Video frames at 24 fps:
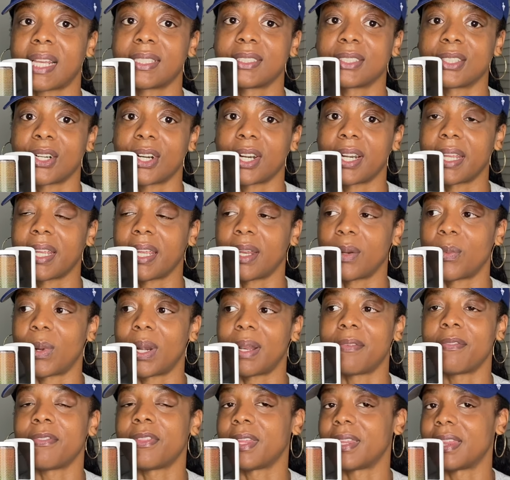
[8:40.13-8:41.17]
I started one
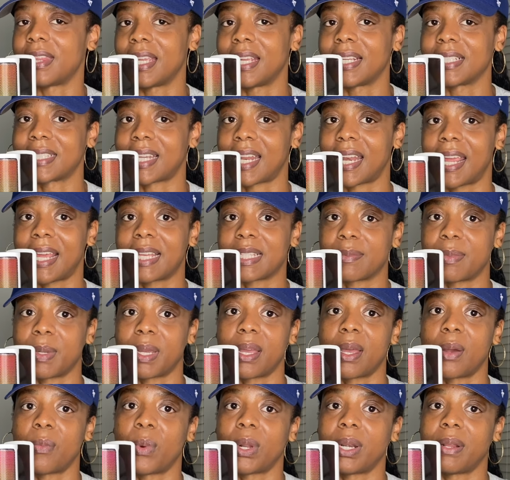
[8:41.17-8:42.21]
of the things that has
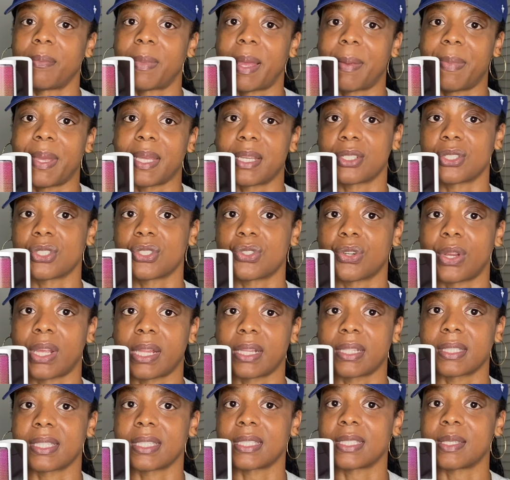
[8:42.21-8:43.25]
become one of my biggest
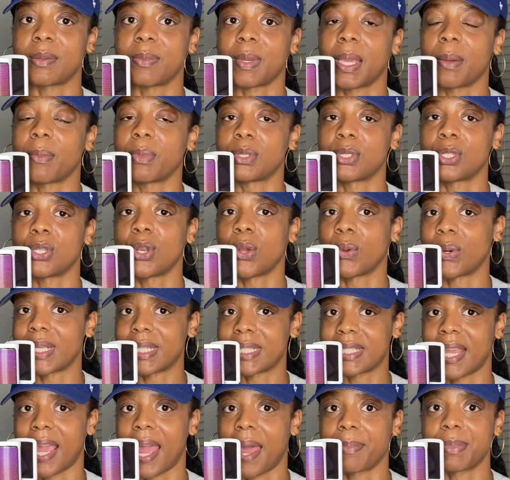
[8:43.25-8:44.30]
strengths is to be able to
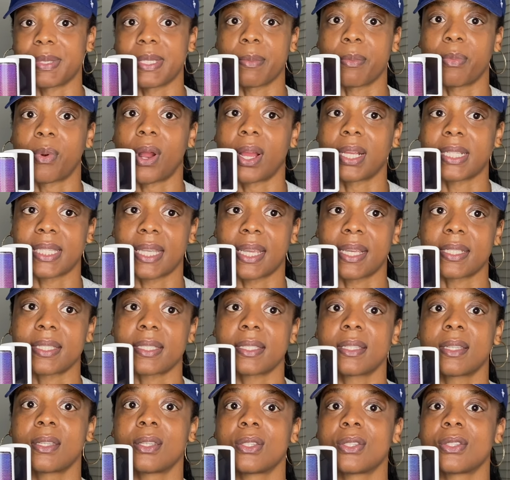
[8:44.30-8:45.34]
notice gaps in process.